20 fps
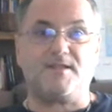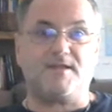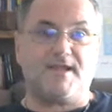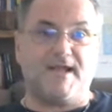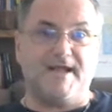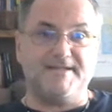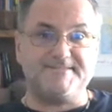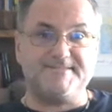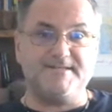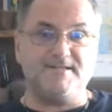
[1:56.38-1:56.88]

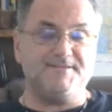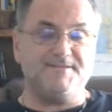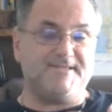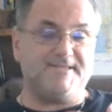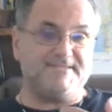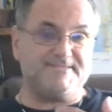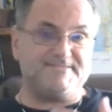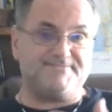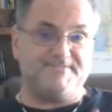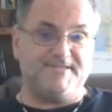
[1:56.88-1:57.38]
Until they
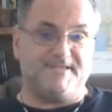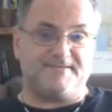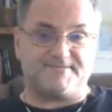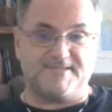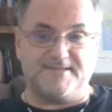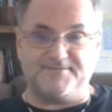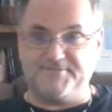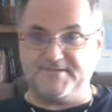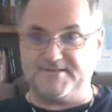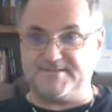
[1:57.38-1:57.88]

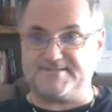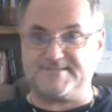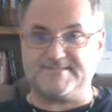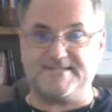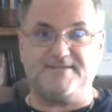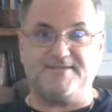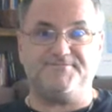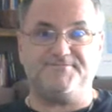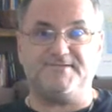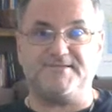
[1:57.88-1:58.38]
feel
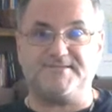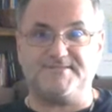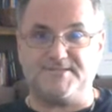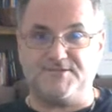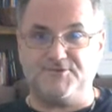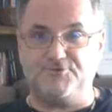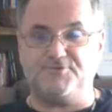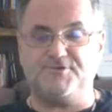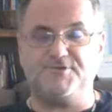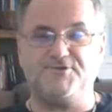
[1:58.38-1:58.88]
safe and
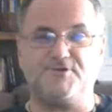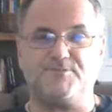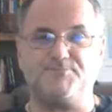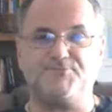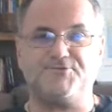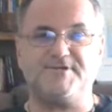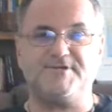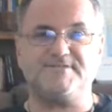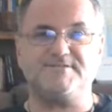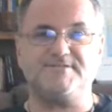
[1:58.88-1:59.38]
secure in your
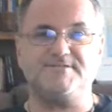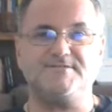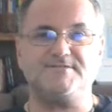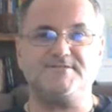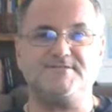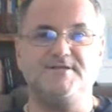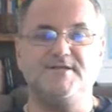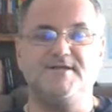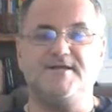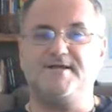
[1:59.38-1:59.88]
presence,
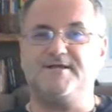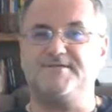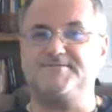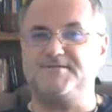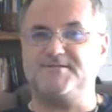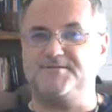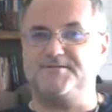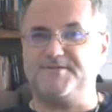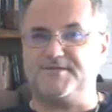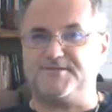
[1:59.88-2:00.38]

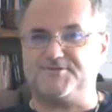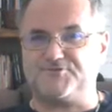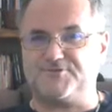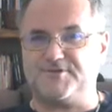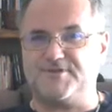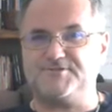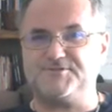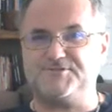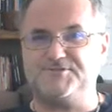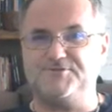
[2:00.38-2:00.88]
until they
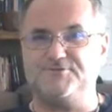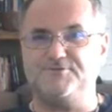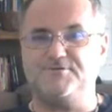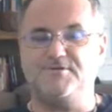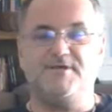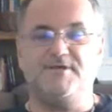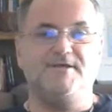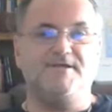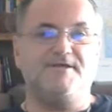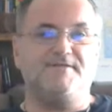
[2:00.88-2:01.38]
trust you,
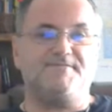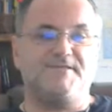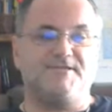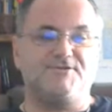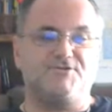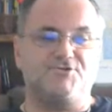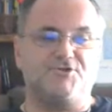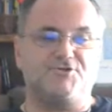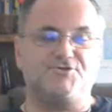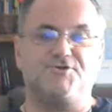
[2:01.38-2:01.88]
that
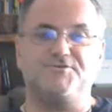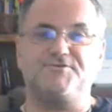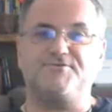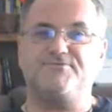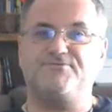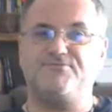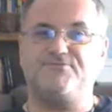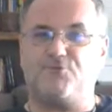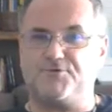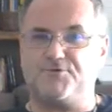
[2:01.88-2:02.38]
you're not going to
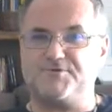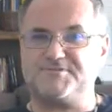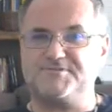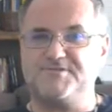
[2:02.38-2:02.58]
force